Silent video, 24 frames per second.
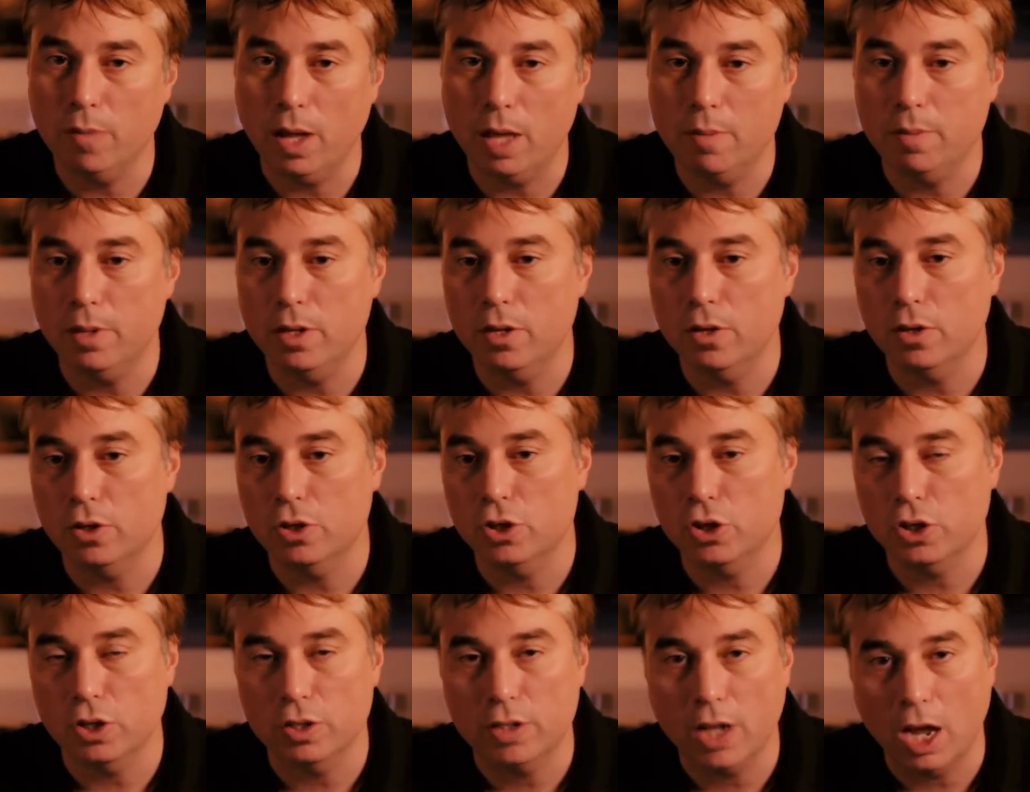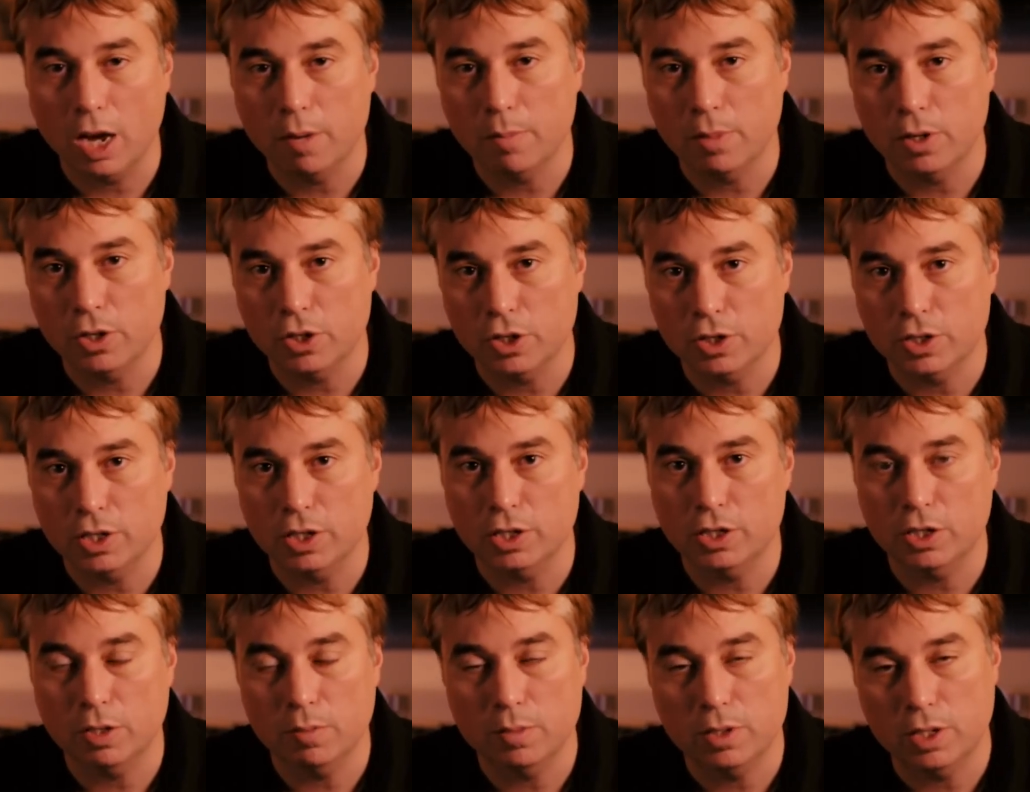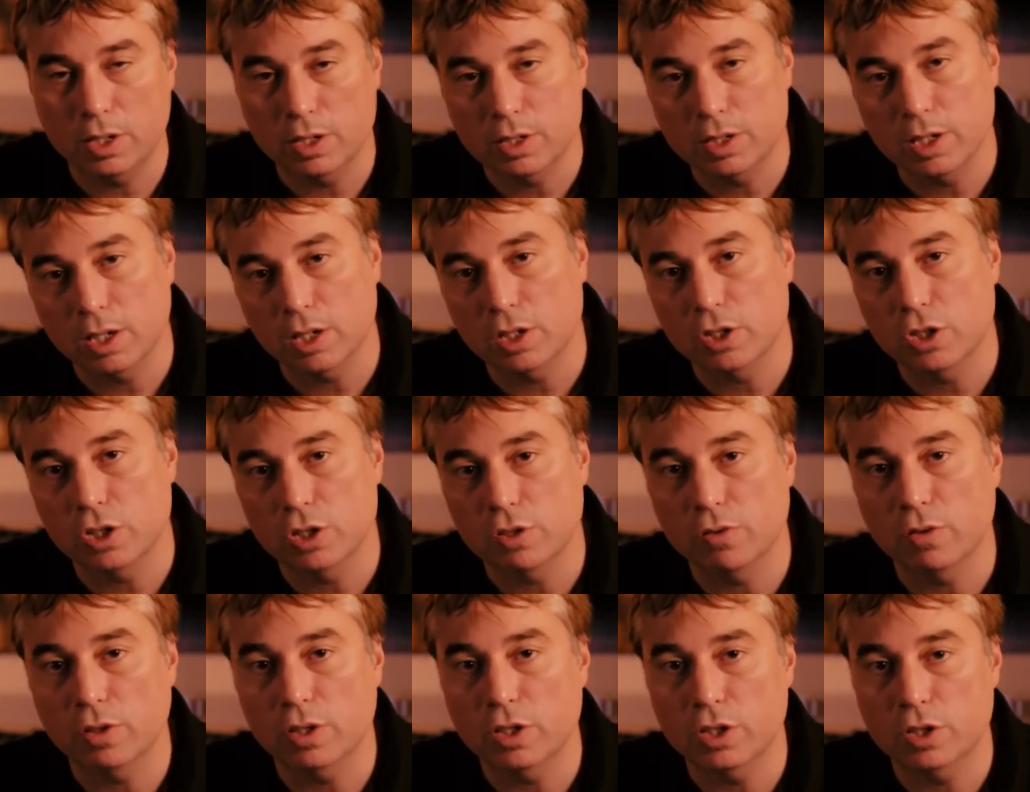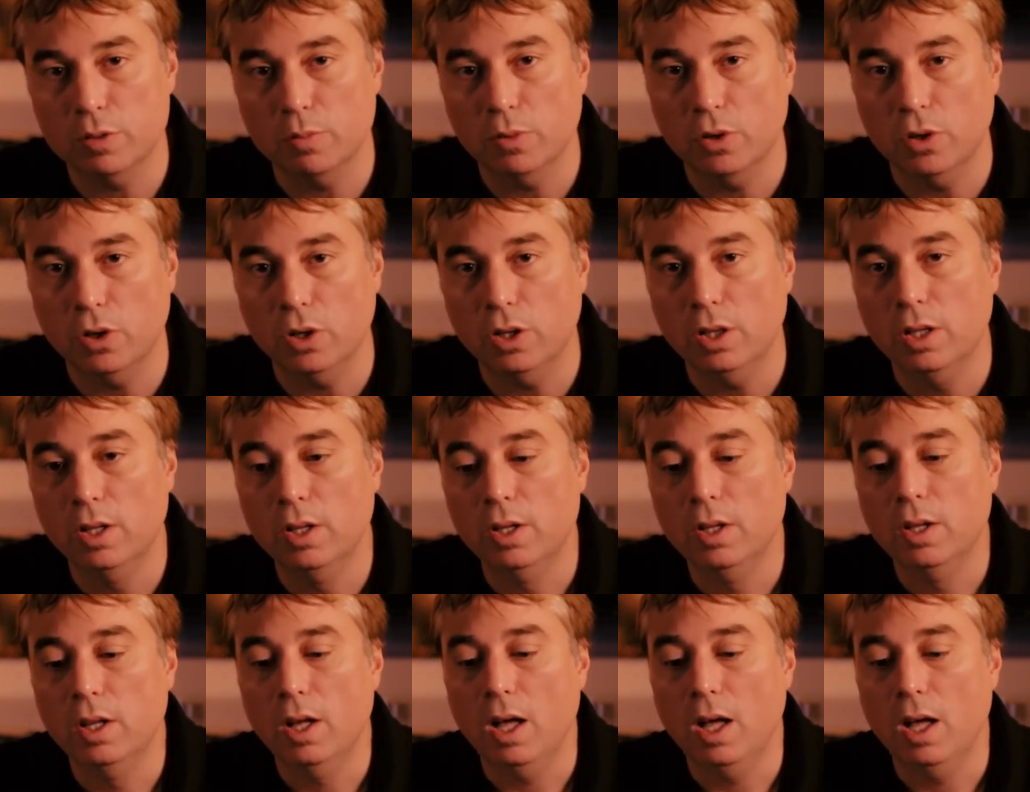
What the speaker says: or maybe you can shut down a bunch of systems so your signature is really small,